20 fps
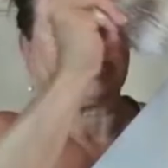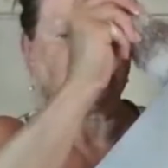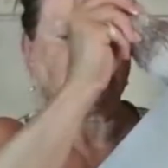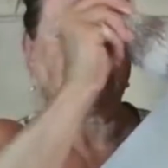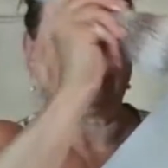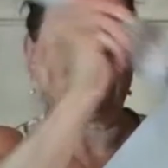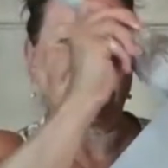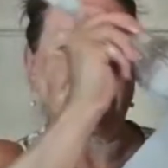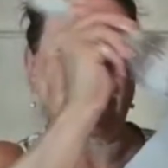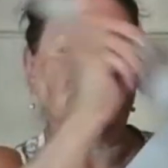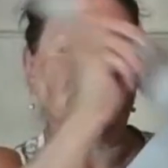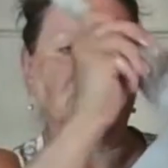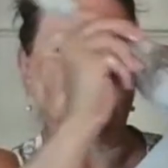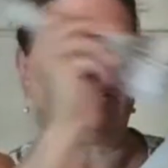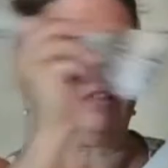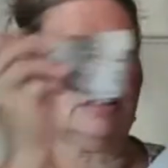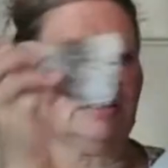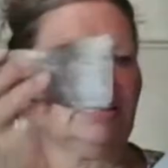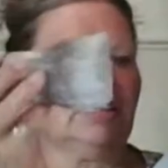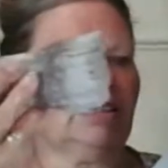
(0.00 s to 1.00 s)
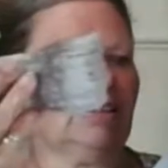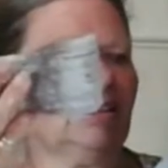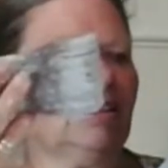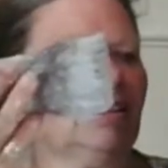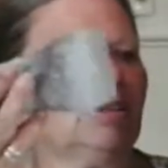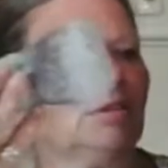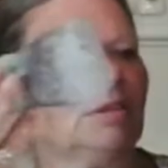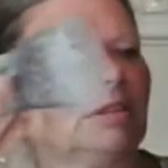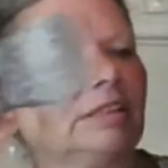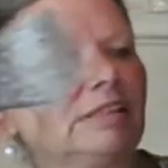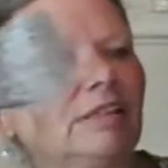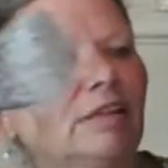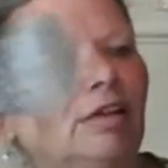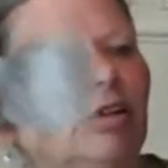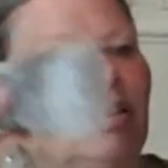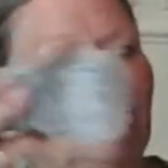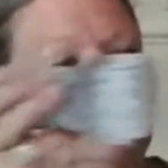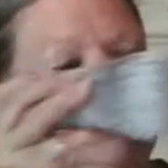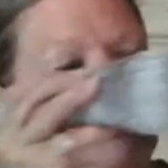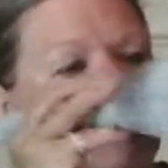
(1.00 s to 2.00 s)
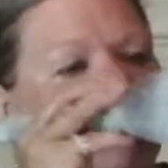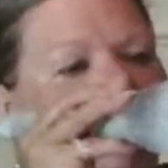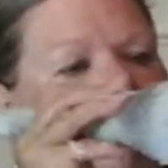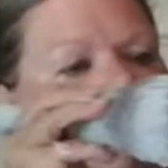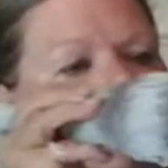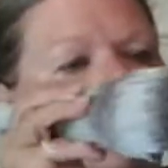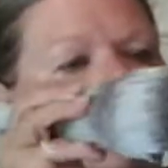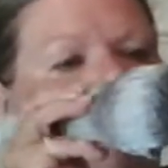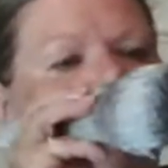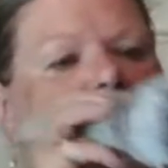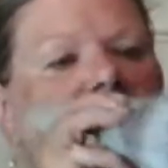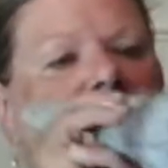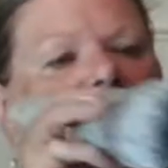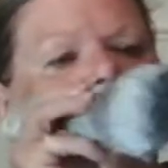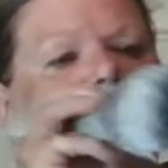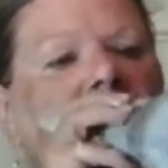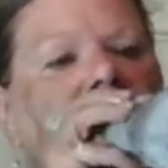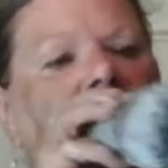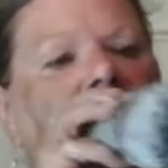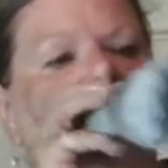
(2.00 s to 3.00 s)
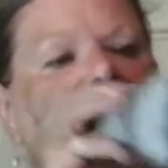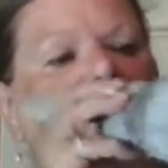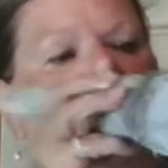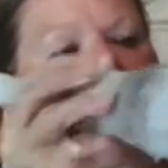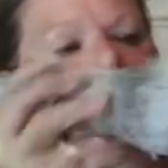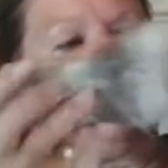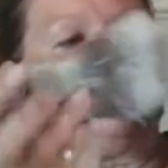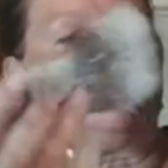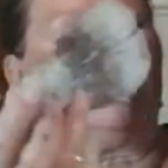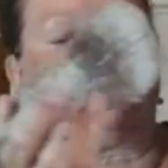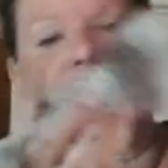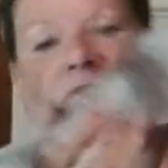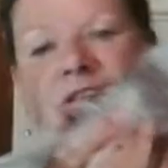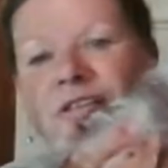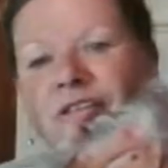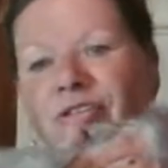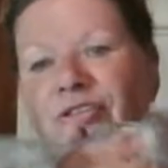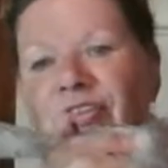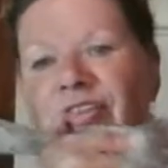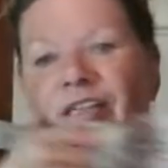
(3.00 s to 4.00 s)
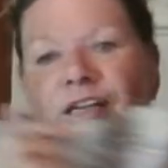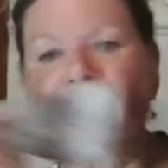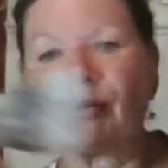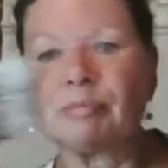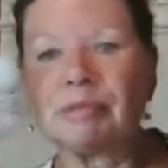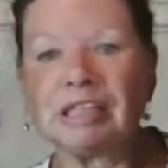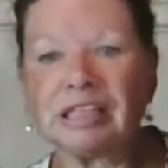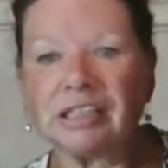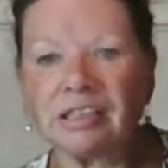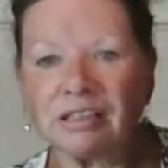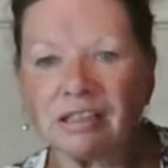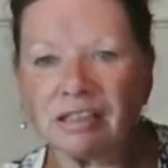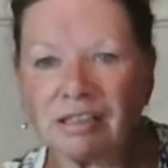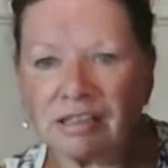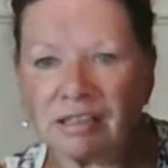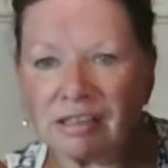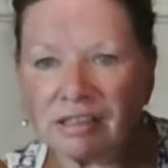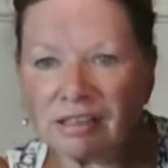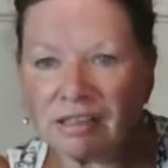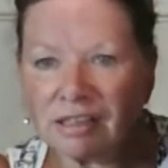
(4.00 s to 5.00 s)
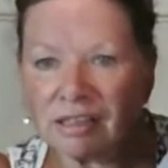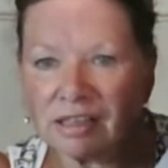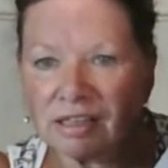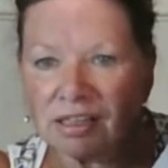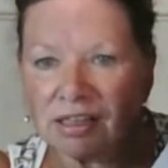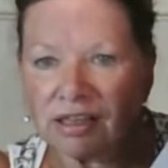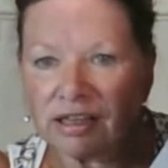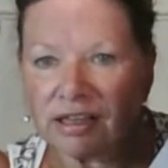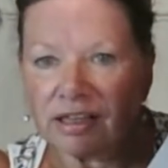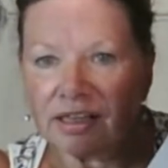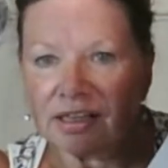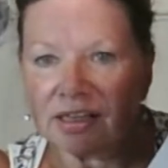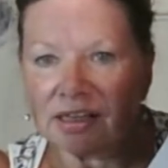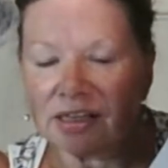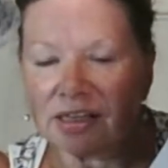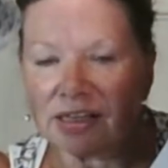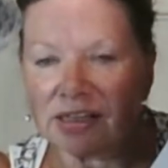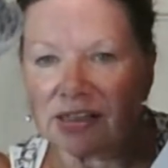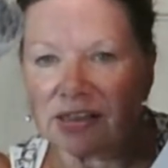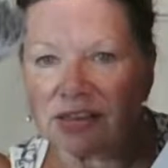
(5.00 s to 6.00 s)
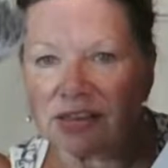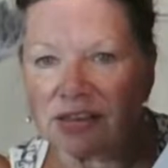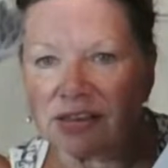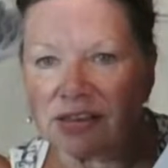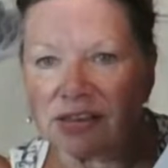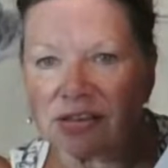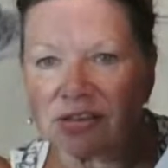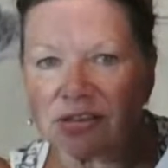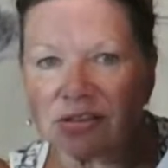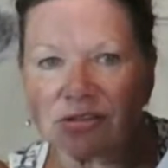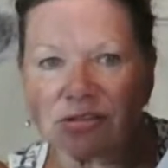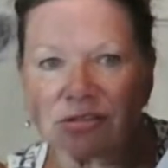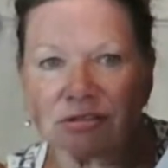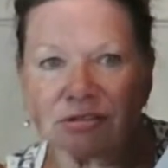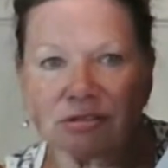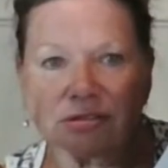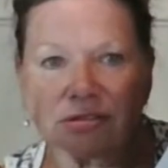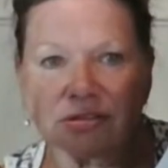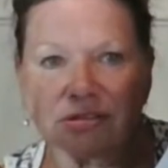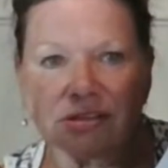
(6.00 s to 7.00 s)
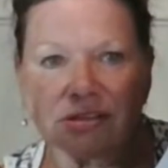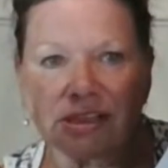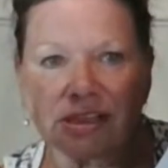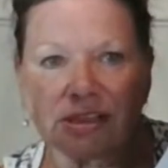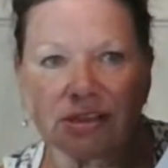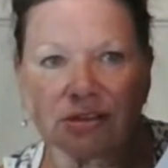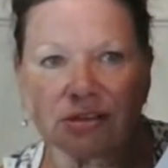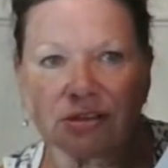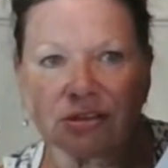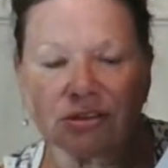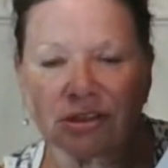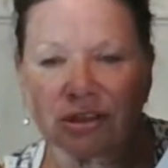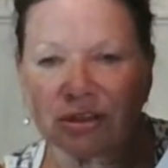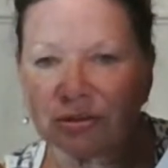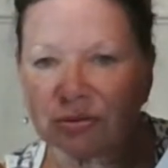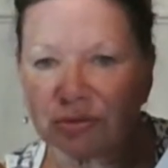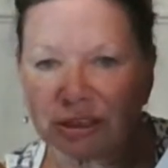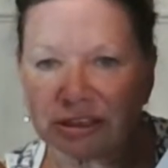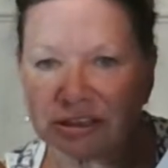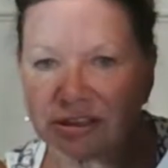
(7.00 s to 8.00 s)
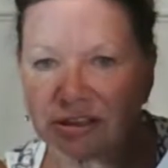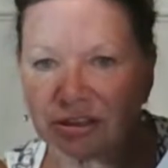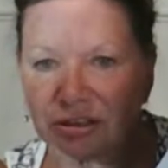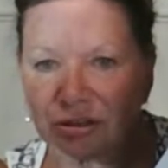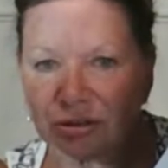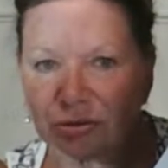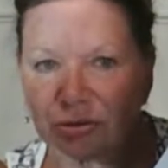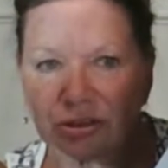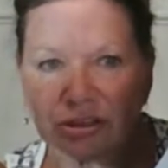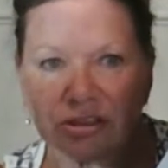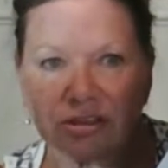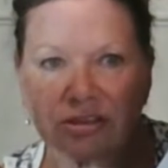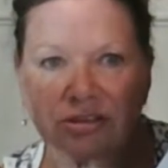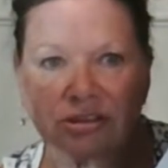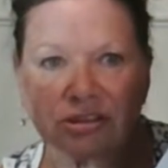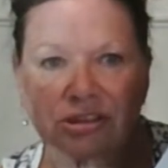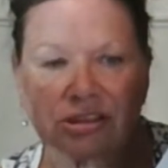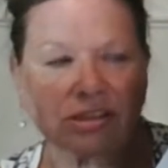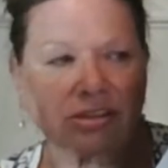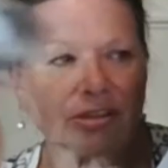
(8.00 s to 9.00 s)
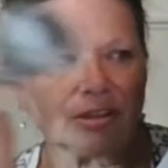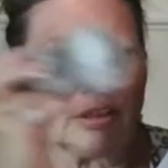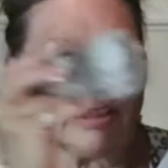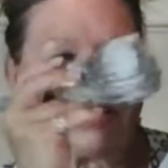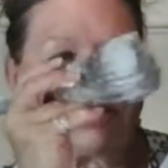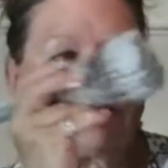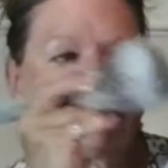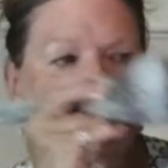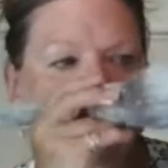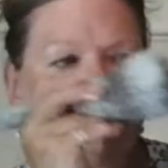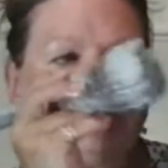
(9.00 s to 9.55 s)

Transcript: It's funny, all I need to do is tell my dog who's coming and he'll go right to the door and just start.